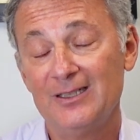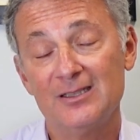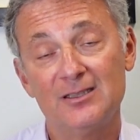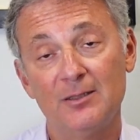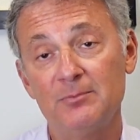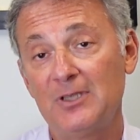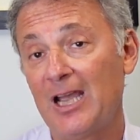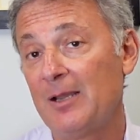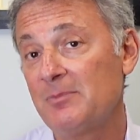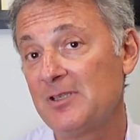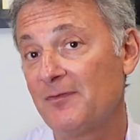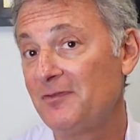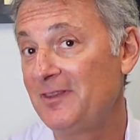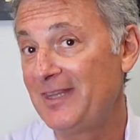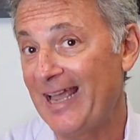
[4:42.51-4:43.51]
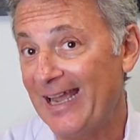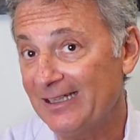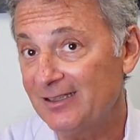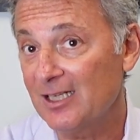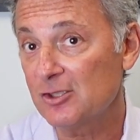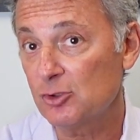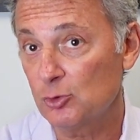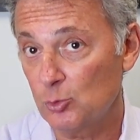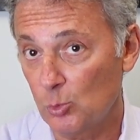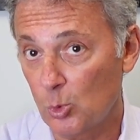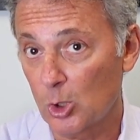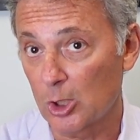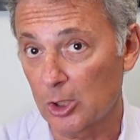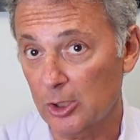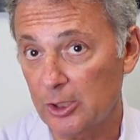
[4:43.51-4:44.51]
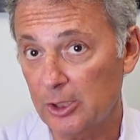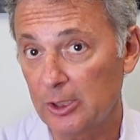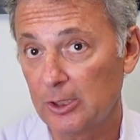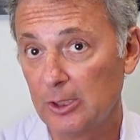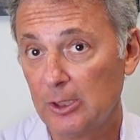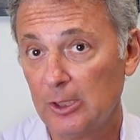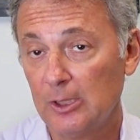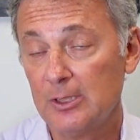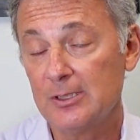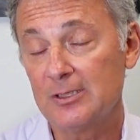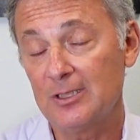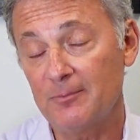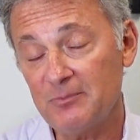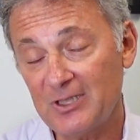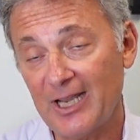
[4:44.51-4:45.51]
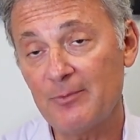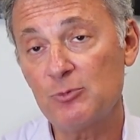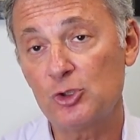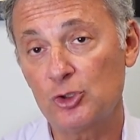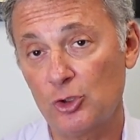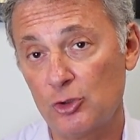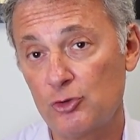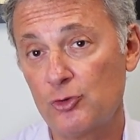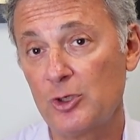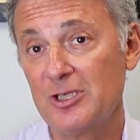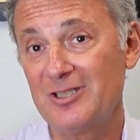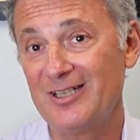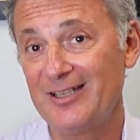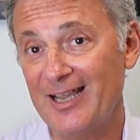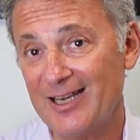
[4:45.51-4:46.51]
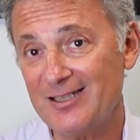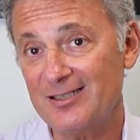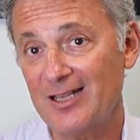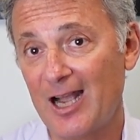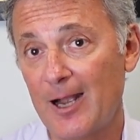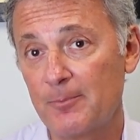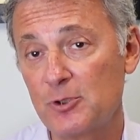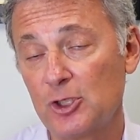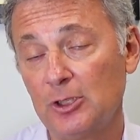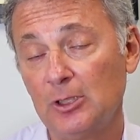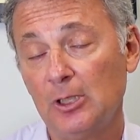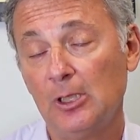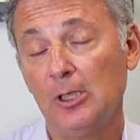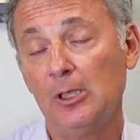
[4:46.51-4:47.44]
Sometimes if that doesn't work, sometimes surgery is the next option.